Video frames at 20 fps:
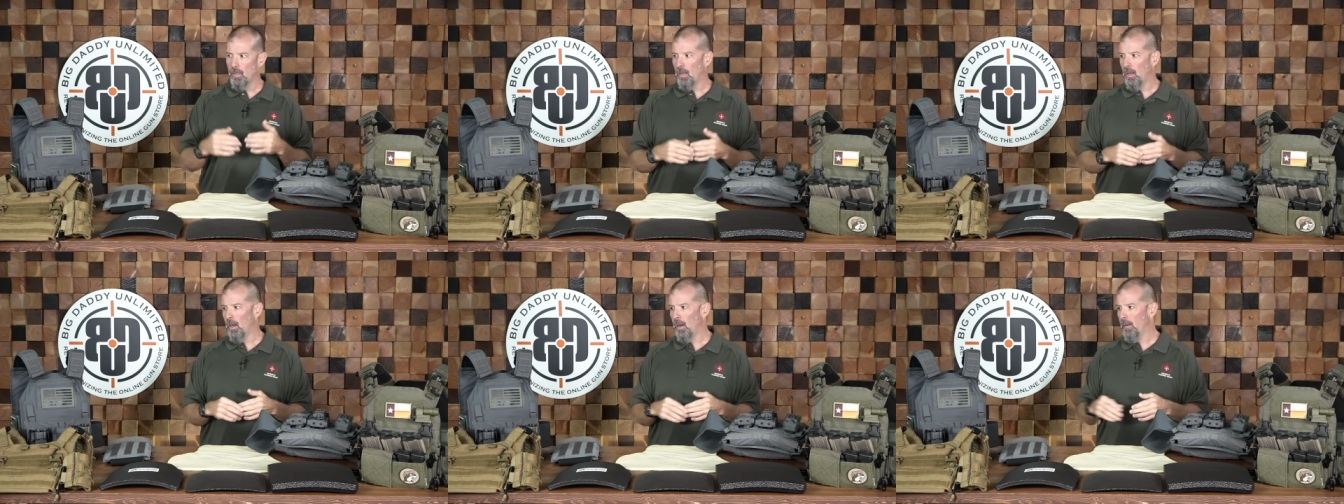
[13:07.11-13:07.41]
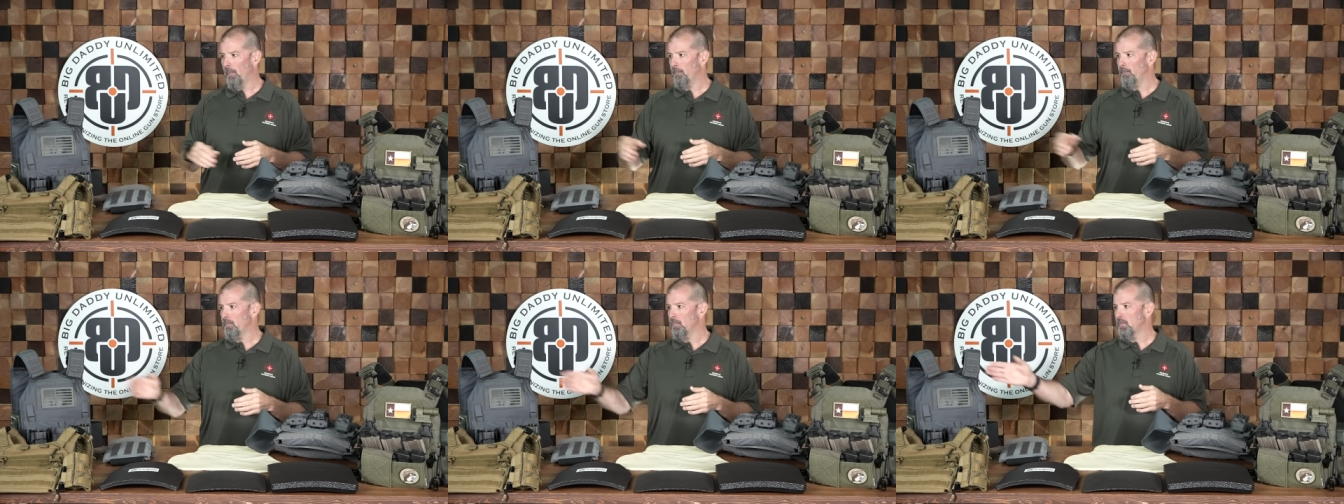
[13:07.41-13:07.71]

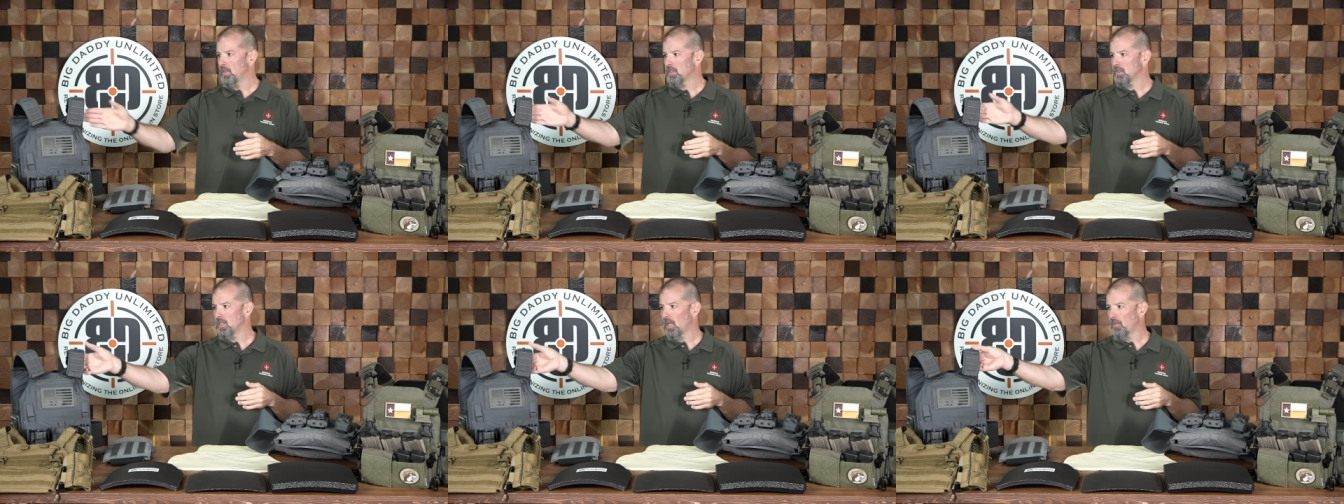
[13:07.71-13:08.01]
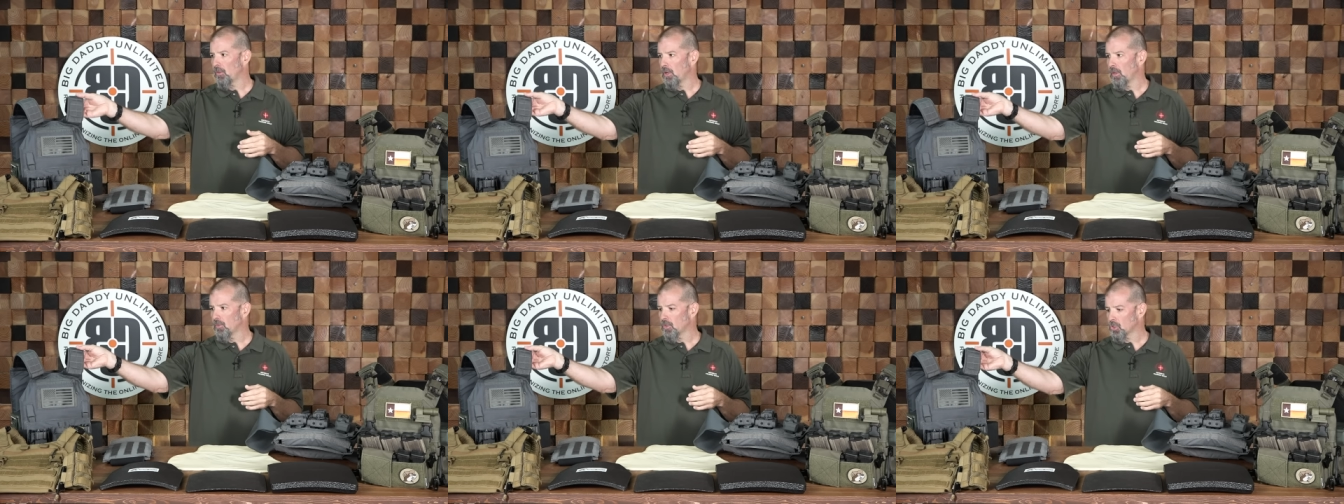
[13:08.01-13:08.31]
Um, there's
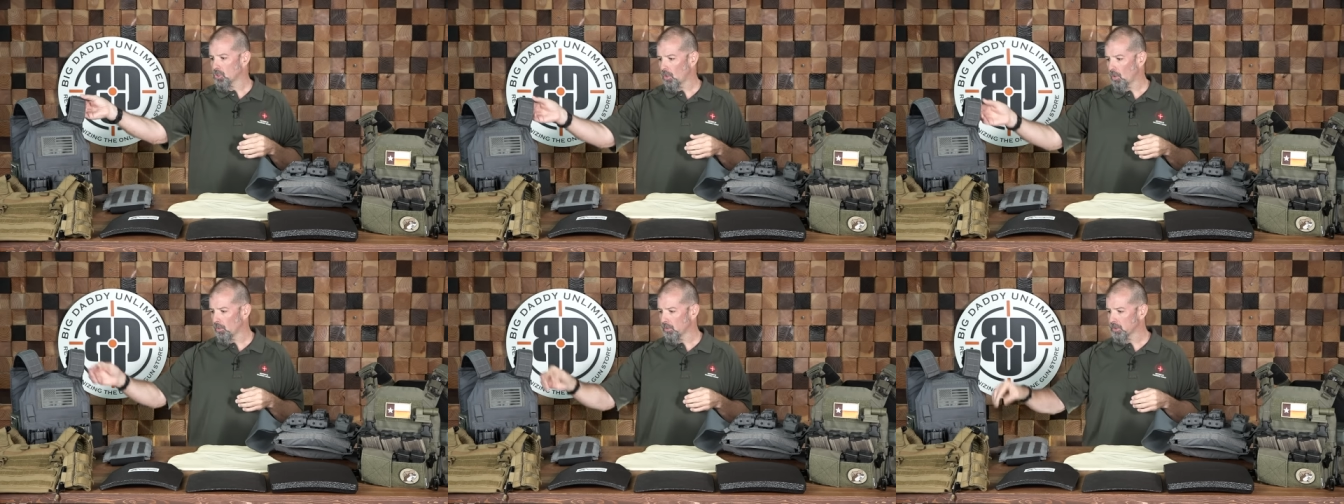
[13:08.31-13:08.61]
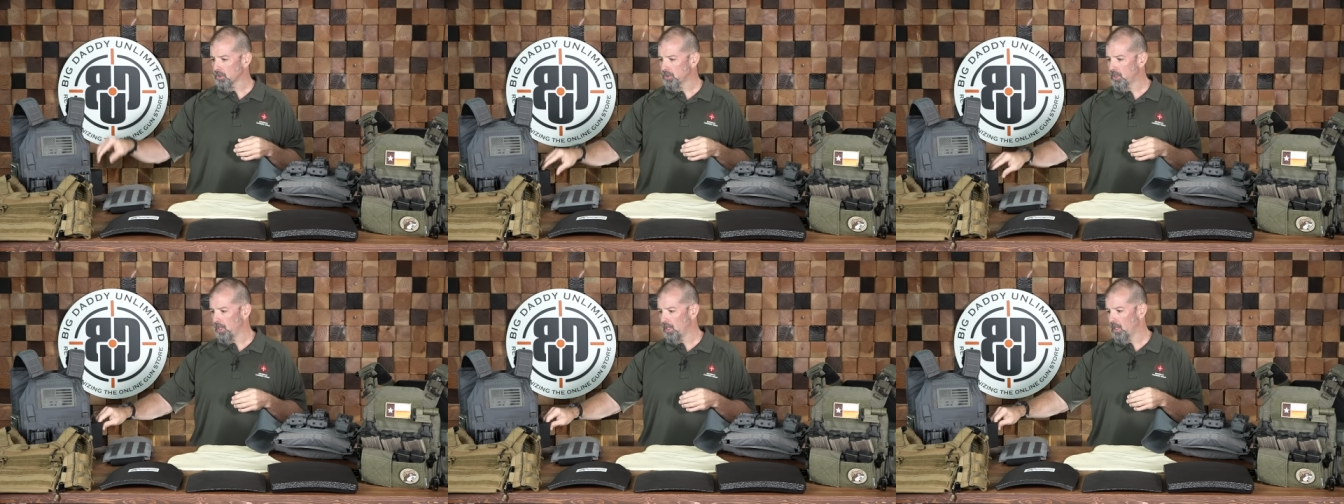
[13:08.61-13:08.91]
nothing in the
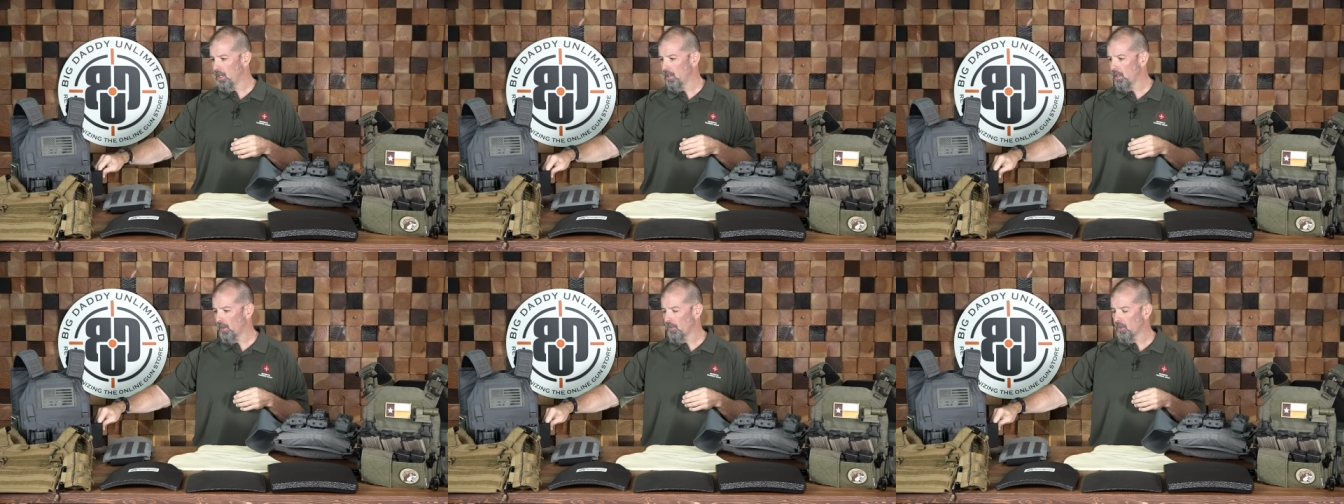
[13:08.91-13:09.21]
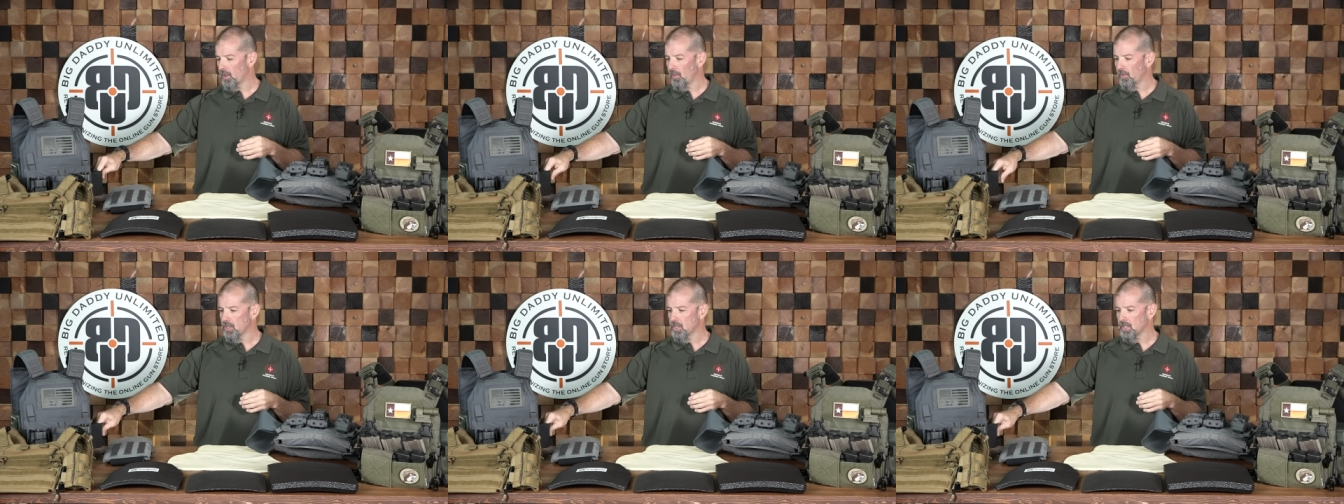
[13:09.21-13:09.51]
shoulders here,
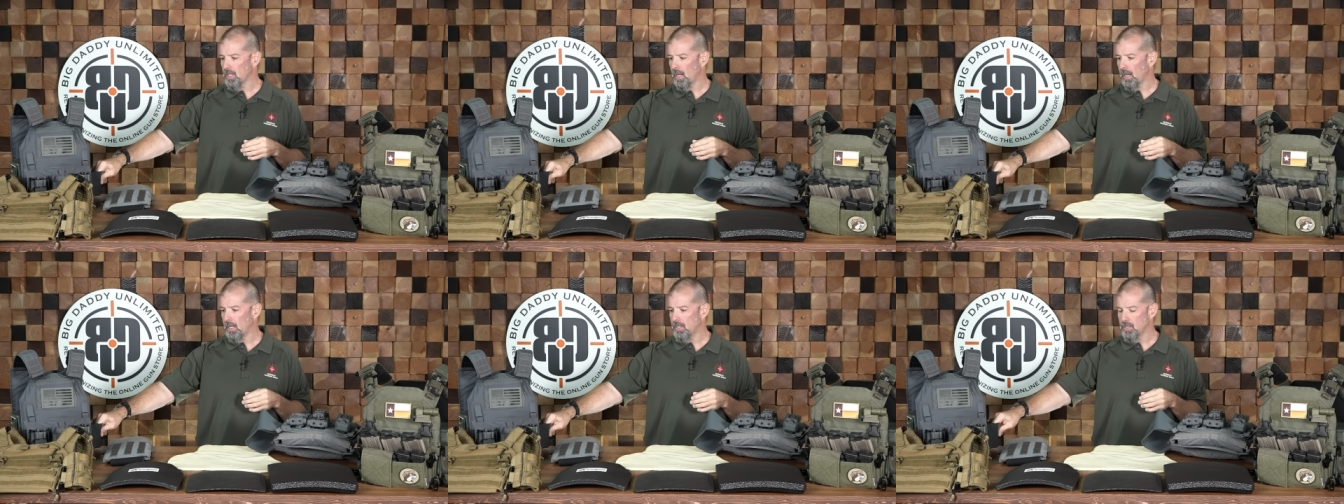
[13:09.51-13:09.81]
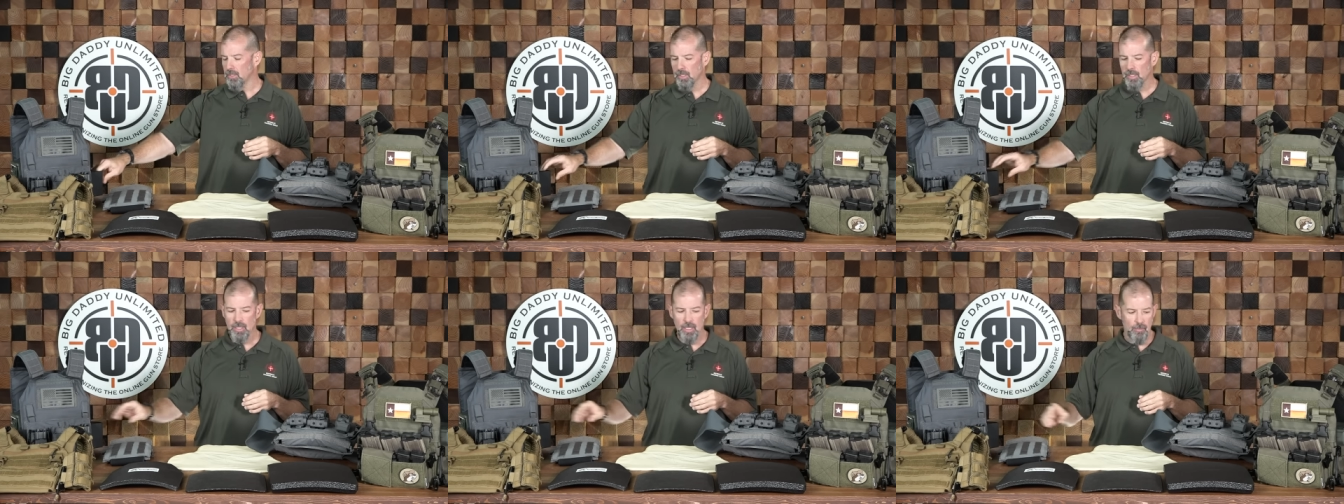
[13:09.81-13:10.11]
nothing on the sides
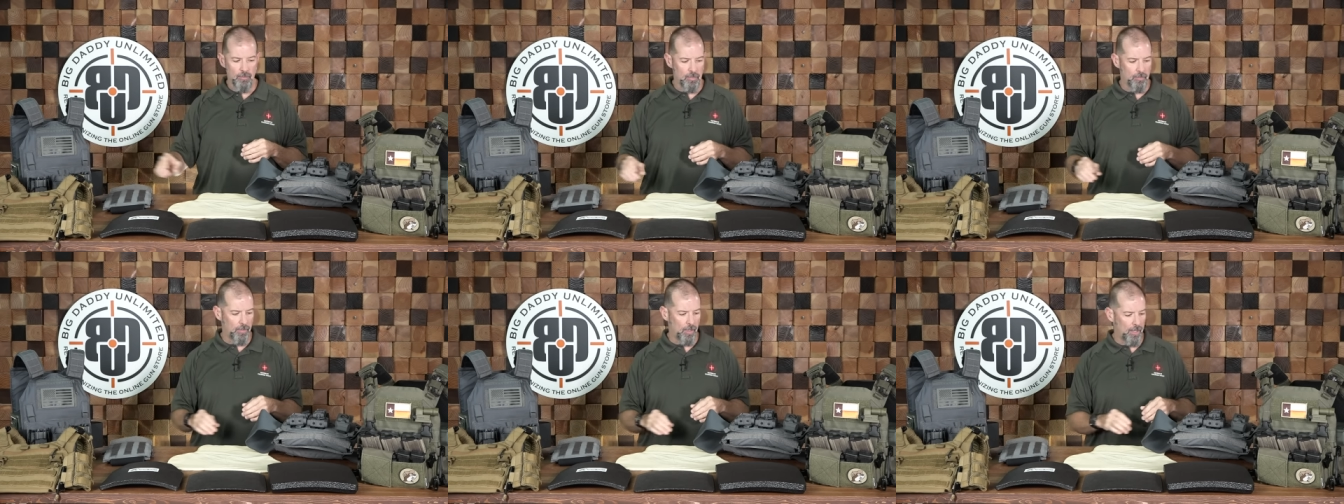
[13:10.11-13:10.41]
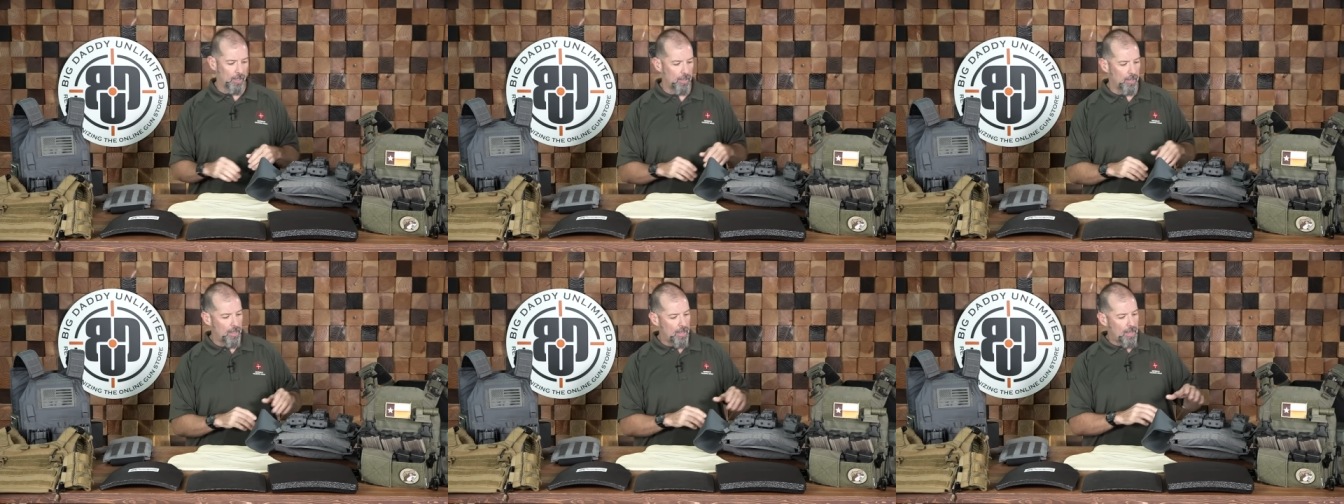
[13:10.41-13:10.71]
and the
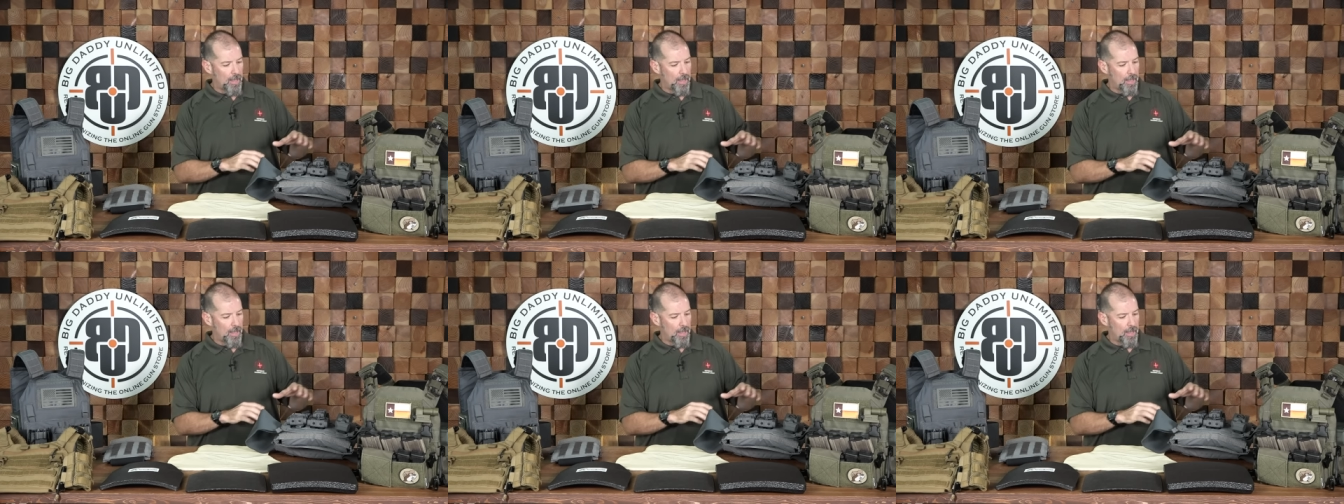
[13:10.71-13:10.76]
cummerbund.